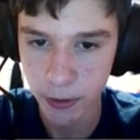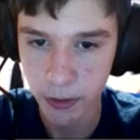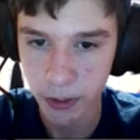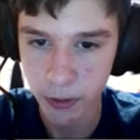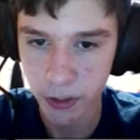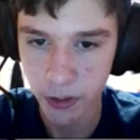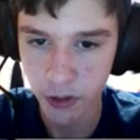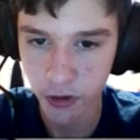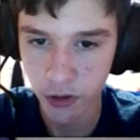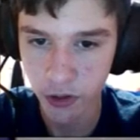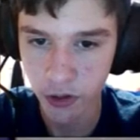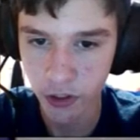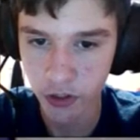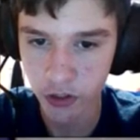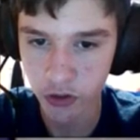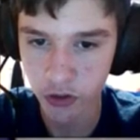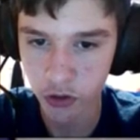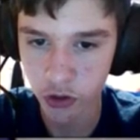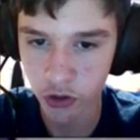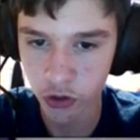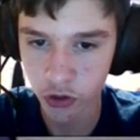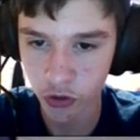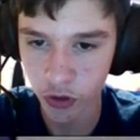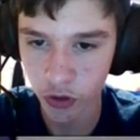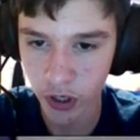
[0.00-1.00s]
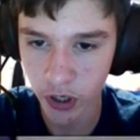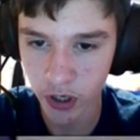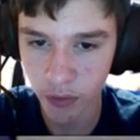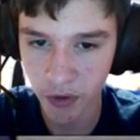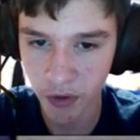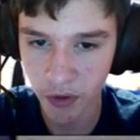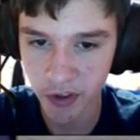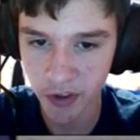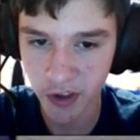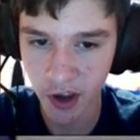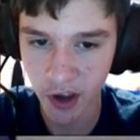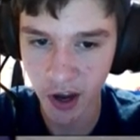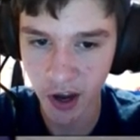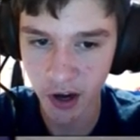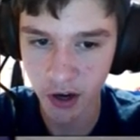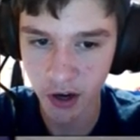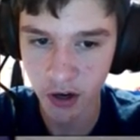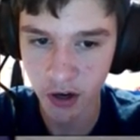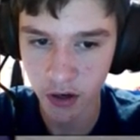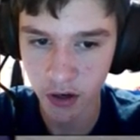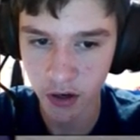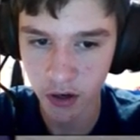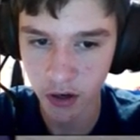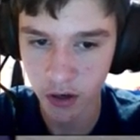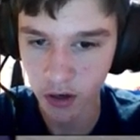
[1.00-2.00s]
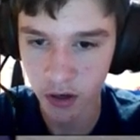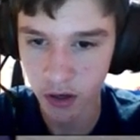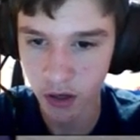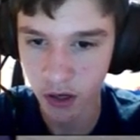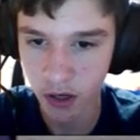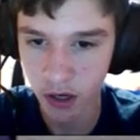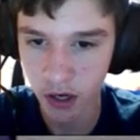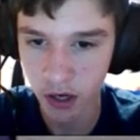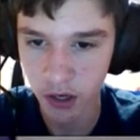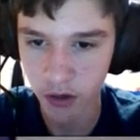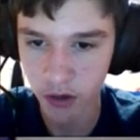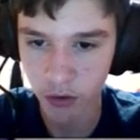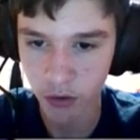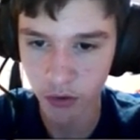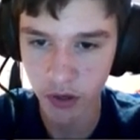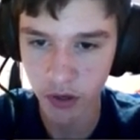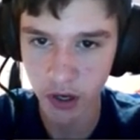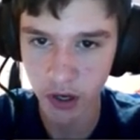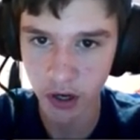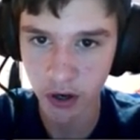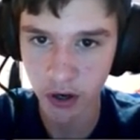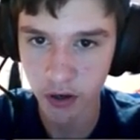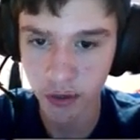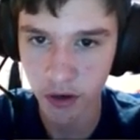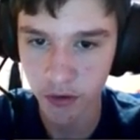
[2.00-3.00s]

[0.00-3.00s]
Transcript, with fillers: you know what? Just straight up attack. I don't care.